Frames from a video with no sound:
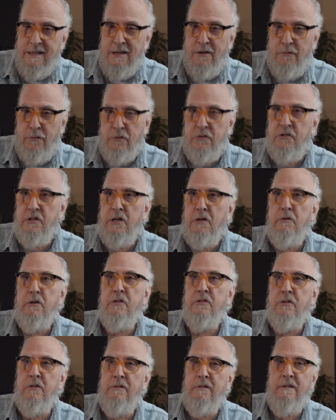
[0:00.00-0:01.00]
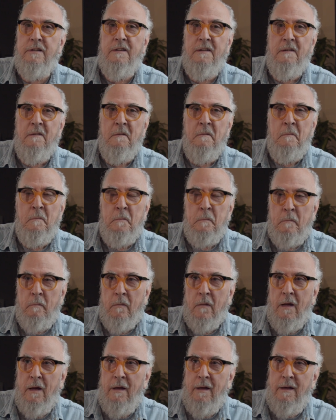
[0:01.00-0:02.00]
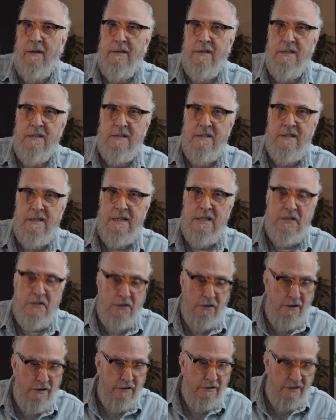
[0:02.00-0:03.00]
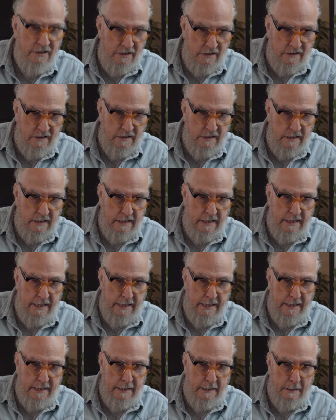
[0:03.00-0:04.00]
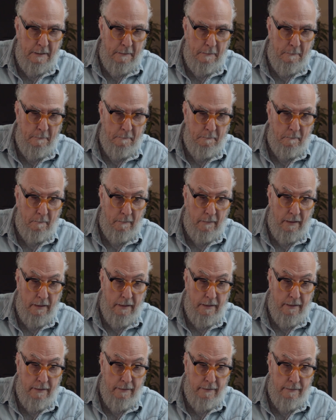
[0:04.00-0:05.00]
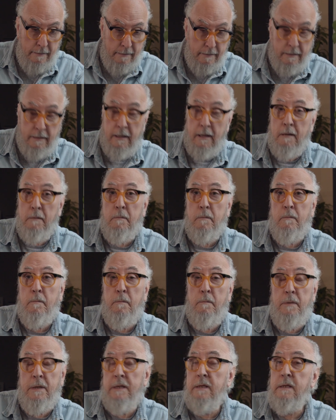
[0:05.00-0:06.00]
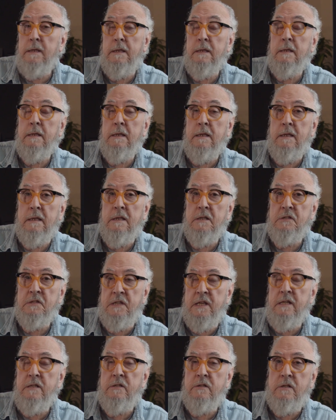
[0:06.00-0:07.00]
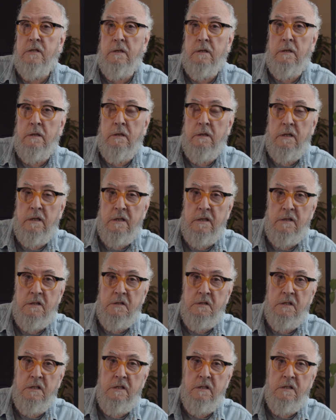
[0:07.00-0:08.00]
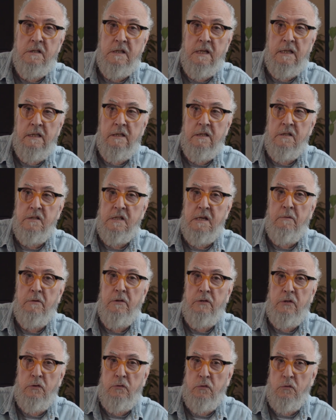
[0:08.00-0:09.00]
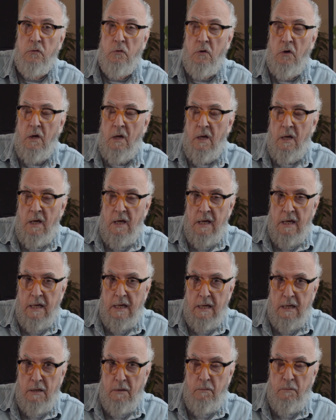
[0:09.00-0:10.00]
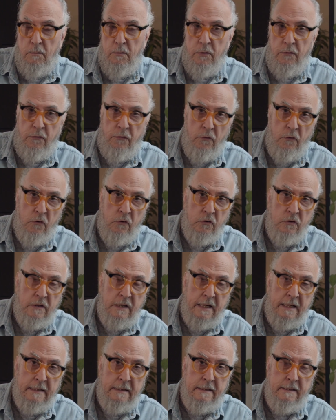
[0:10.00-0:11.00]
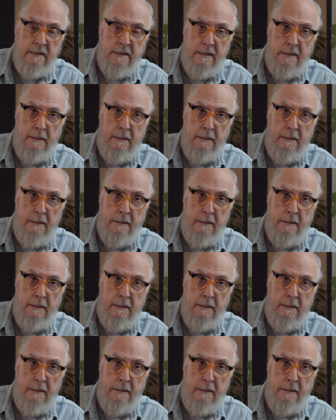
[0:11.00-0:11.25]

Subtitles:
a first generation installation artist. And I've been in the States since 1972. Before that,